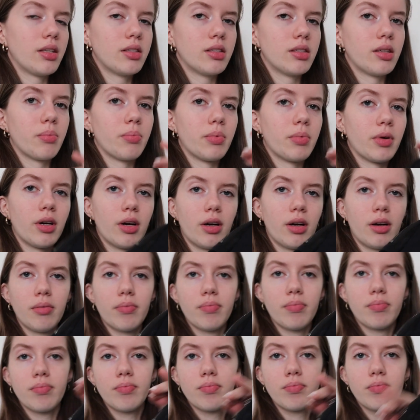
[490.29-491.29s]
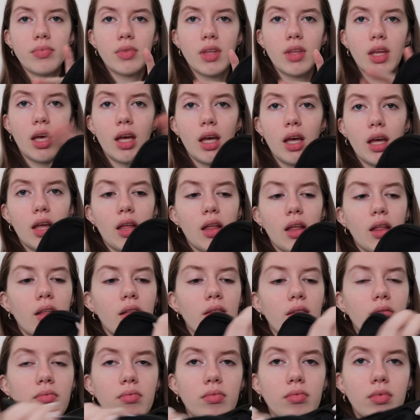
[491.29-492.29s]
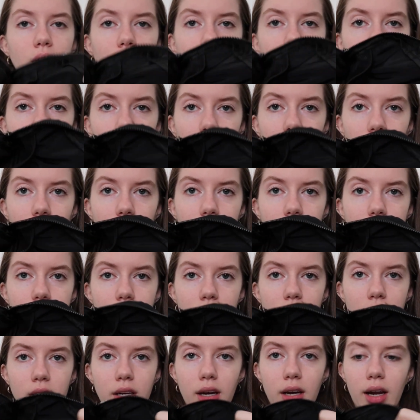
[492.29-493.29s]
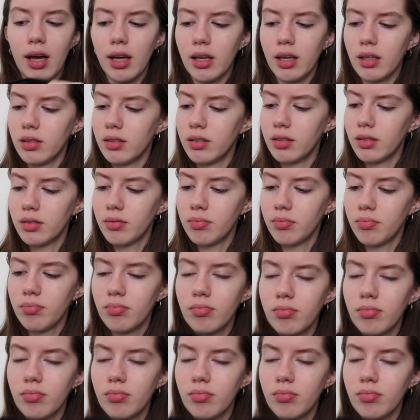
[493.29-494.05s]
zipper here and it has